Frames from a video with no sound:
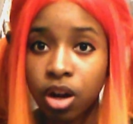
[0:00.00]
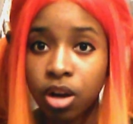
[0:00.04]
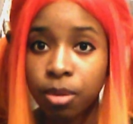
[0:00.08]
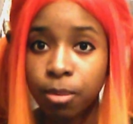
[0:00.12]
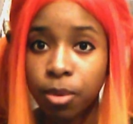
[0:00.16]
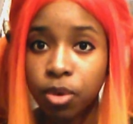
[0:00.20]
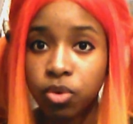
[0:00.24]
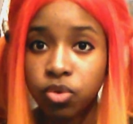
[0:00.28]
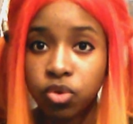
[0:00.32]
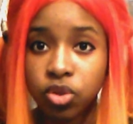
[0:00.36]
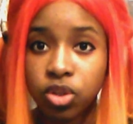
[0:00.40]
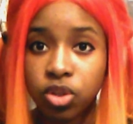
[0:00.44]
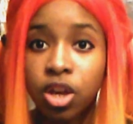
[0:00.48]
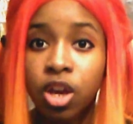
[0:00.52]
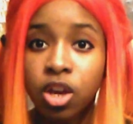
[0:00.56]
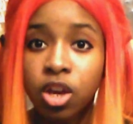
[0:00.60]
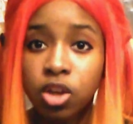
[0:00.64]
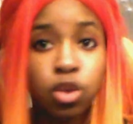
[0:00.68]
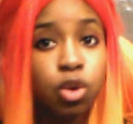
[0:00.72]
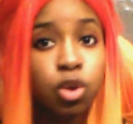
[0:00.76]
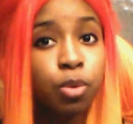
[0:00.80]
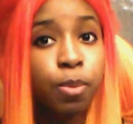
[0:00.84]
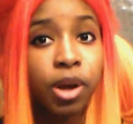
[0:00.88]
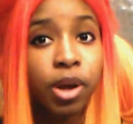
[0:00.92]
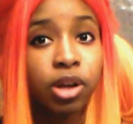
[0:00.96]
emoji.
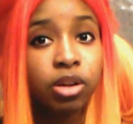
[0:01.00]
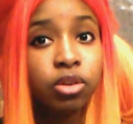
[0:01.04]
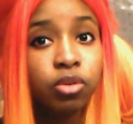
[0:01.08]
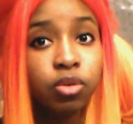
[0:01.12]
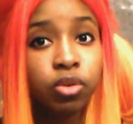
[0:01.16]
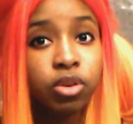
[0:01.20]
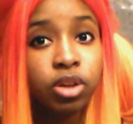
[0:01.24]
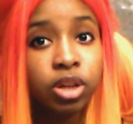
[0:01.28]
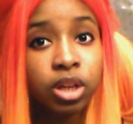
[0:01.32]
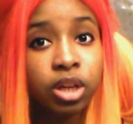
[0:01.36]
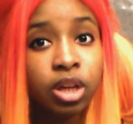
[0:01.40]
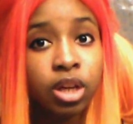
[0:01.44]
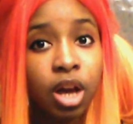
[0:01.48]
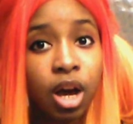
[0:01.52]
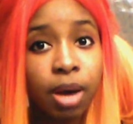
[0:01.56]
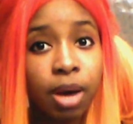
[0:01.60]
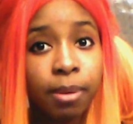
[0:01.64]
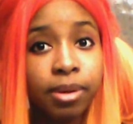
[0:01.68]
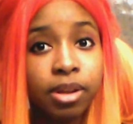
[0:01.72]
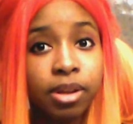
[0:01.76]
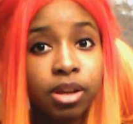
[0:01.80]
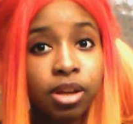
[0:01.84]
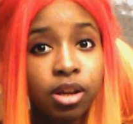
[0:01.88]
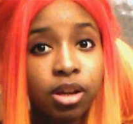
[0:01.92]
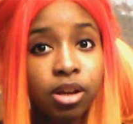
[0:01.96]
You better freaking
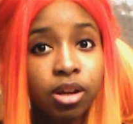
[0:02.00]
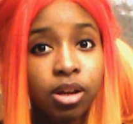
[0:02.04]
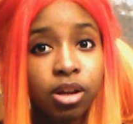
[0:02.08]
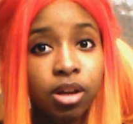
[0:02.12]
comment.